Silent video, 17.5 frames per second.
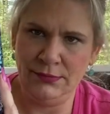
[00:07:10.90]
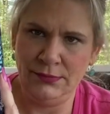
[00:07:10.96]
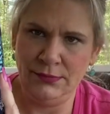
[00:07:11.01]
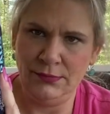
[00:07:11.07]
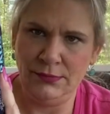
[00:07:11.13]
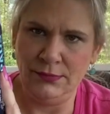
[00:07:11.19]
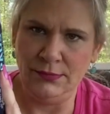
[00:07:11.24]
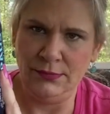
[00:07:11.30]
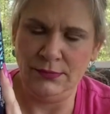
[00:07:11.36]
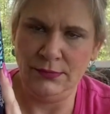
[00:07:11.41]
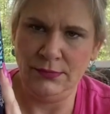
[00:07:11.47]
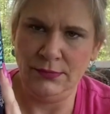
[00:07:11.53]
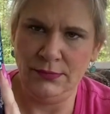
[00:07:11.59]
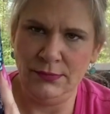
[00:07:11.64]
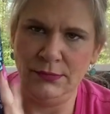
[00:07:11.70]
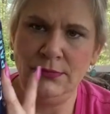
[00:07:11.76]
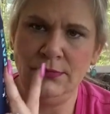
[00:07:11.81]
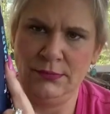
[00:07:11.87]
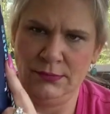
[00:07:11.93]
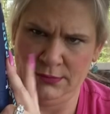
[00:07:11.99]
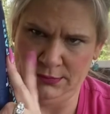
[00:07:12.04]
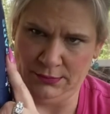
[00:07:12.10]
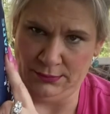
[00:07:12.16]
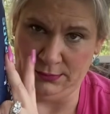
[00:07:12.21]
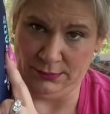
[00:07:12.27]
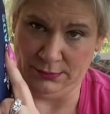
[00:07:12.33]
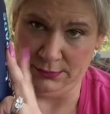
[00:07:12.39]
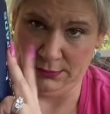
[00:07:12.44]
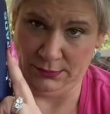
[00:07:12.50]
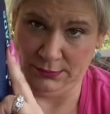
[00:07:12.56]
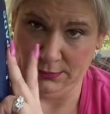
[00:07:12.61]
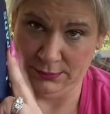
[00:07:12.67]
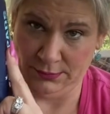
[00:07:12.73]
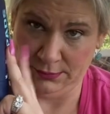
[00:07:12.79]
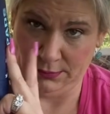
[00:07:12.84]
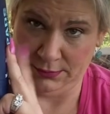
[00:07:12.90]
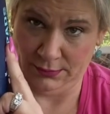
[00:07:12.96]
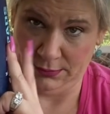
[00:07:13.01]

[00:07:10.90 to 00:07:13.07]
(no one is talking)